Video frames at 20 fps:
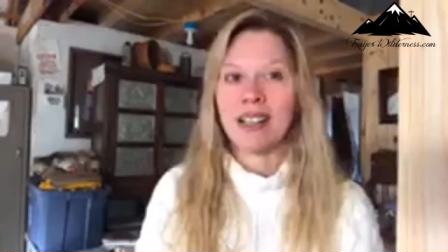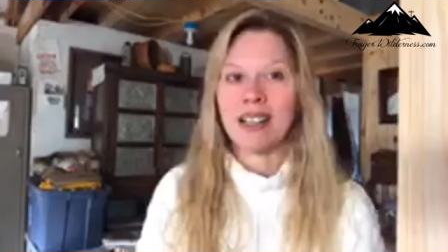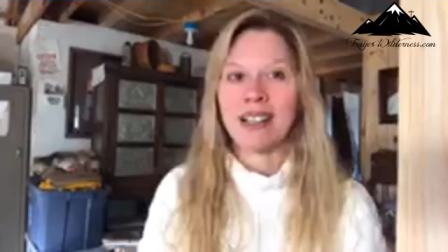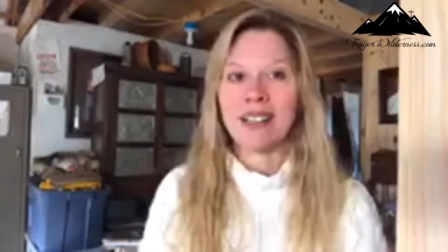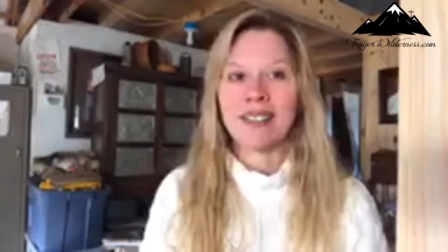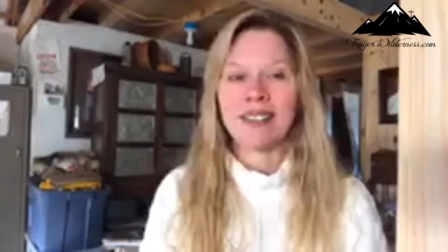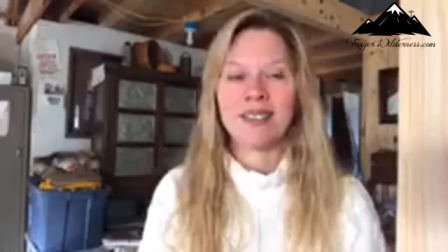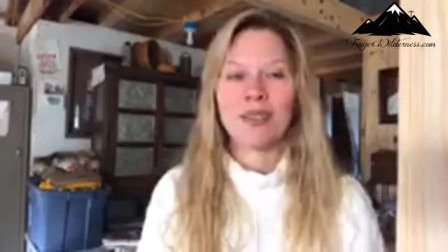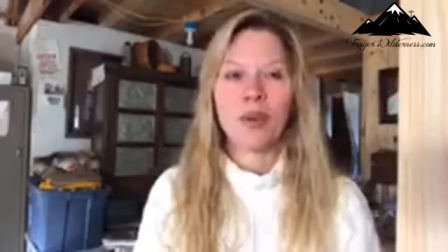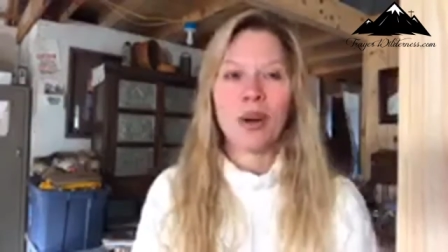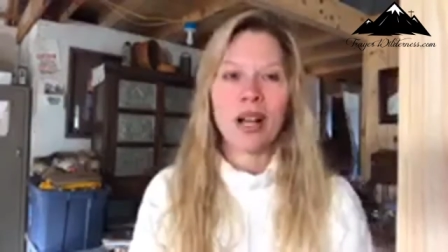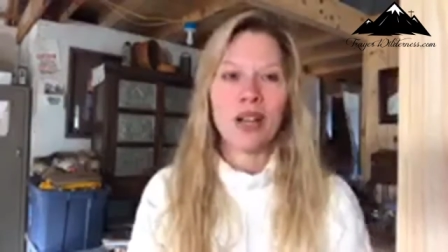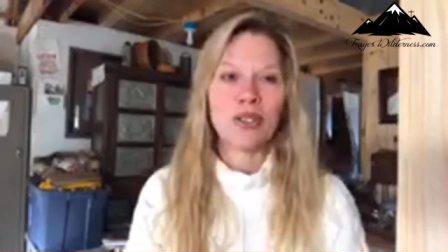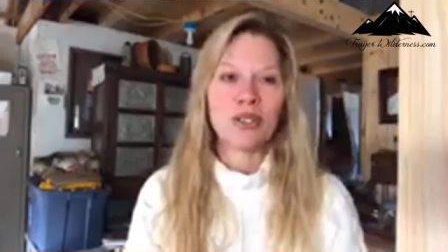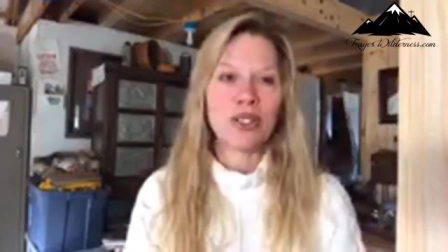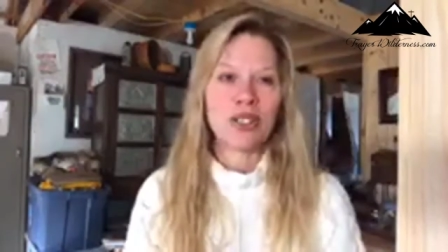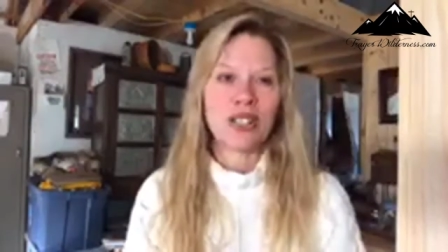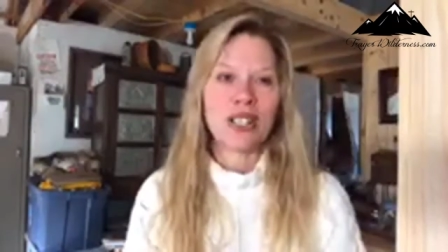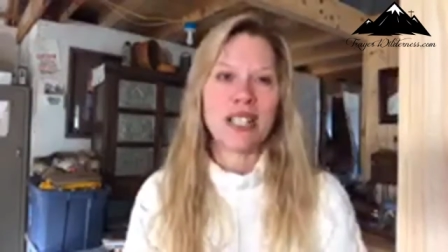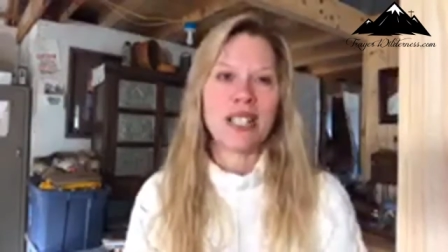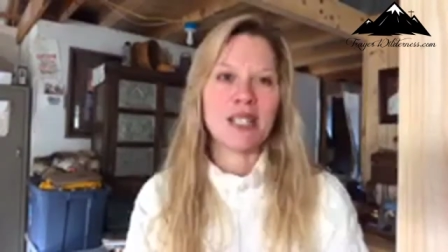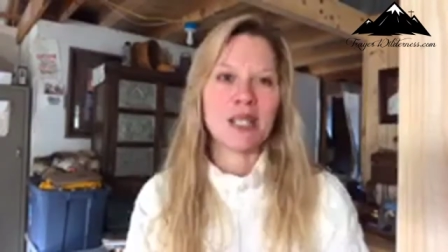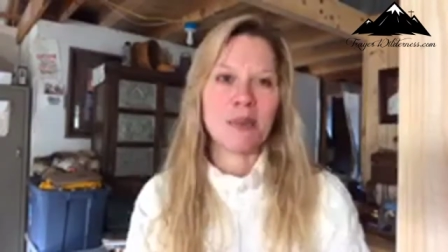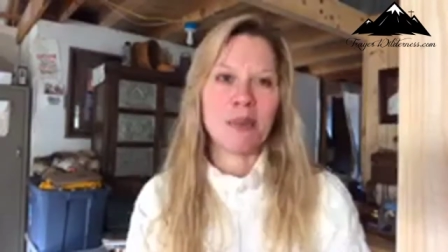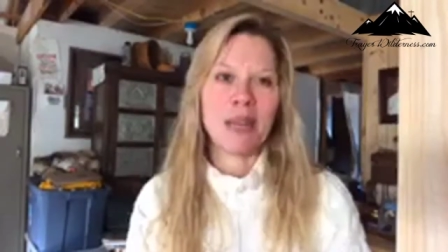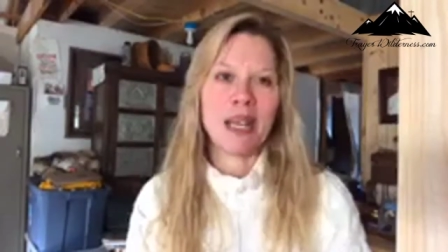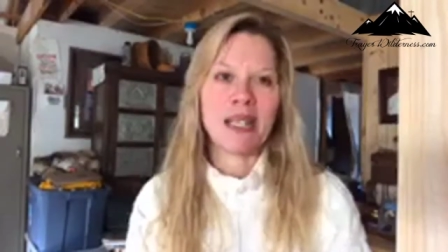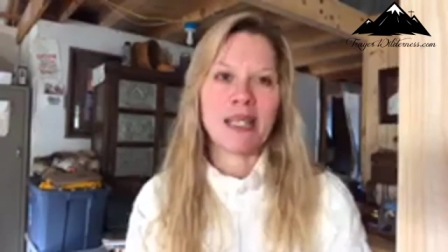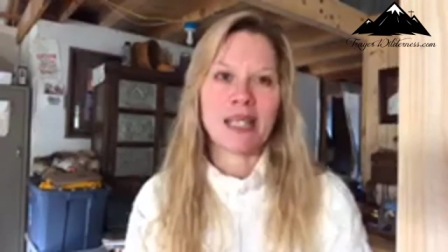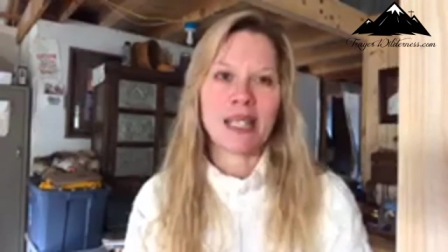Uh, wild turkey is
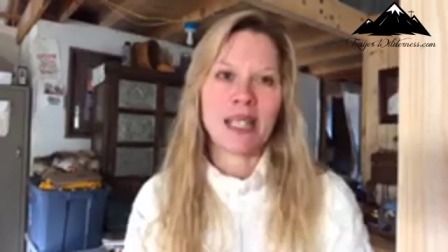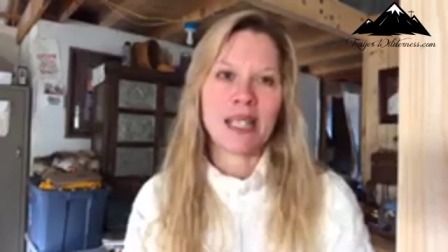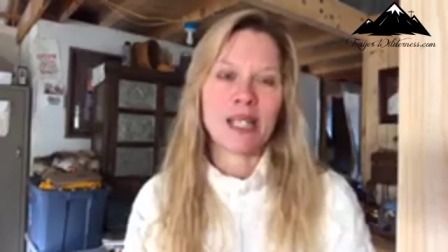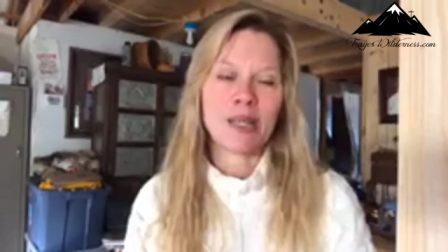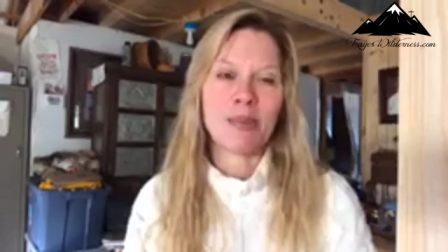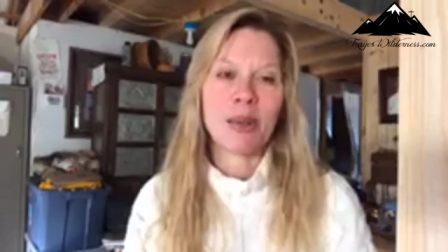amazing,